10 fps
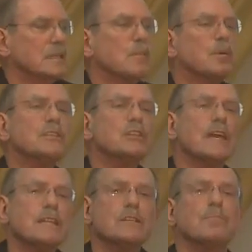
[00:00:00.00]
To put
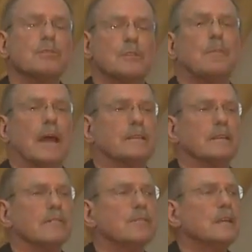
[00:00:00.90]
change in
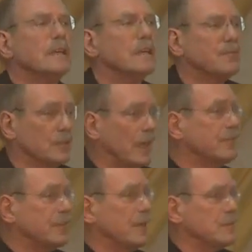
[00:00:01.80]
perspective, if a
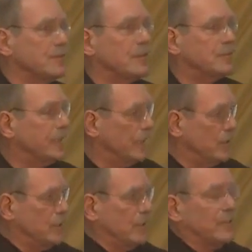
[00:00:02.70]
lifetime is 50
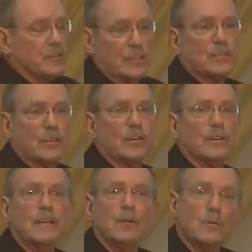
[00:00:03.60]
years, and if you just
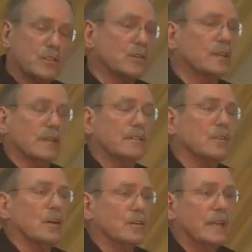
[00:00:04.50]
heard, we certainly live
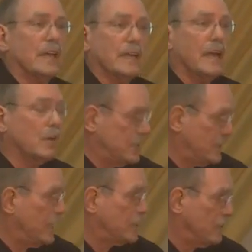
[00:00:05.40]
longer than that now, but
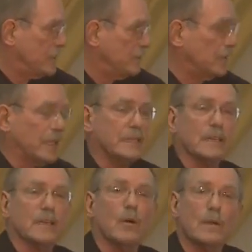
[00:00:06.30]
centuries and
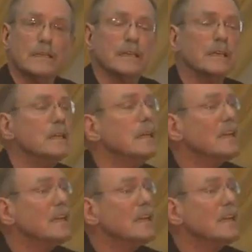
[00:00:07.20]
millennia ago we didn't.